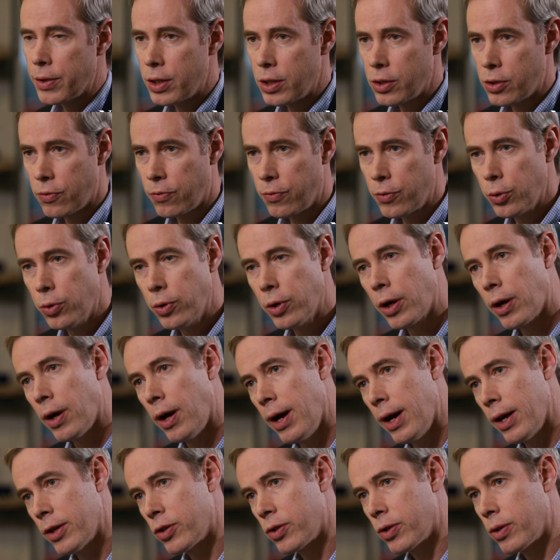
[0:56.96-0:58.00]
these fuel
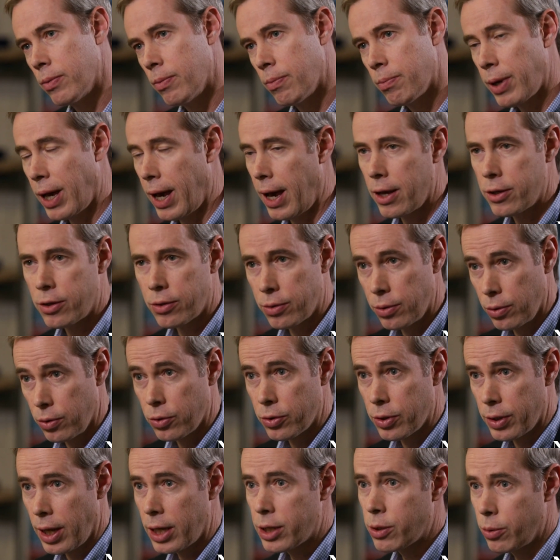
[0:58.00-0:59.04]
cost
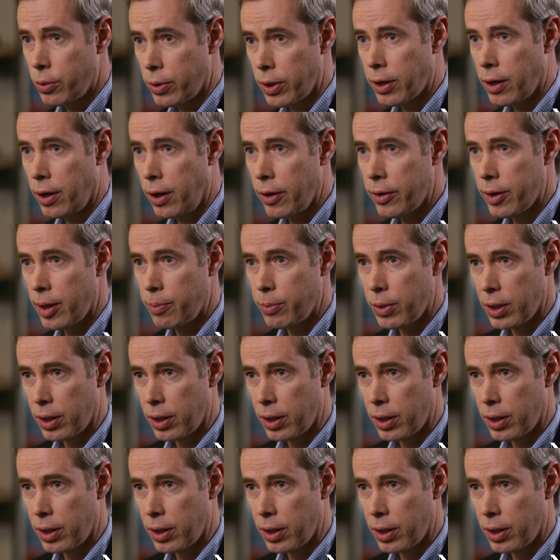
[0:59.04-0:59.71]
pass-throughs, and that's what we call them